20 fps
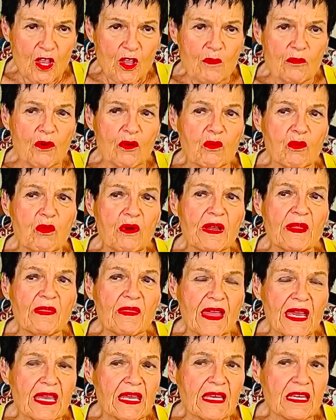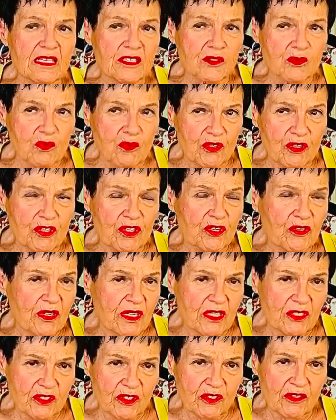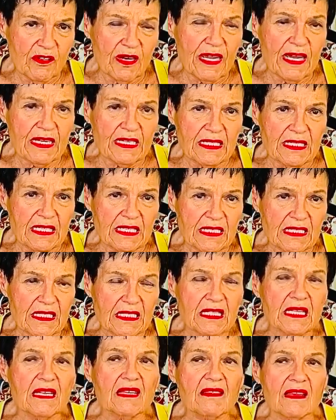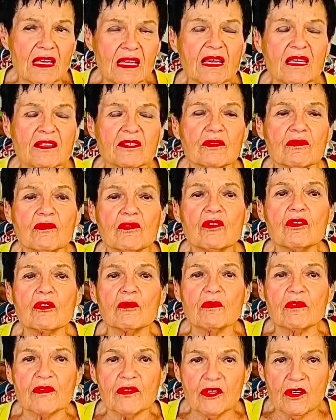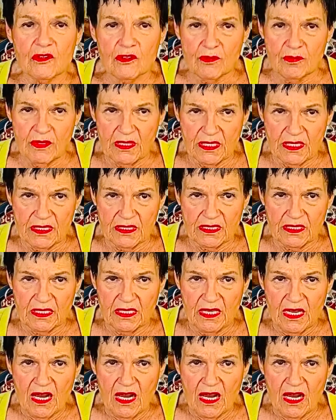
But when that is where you get your identity, that is a form of codependency.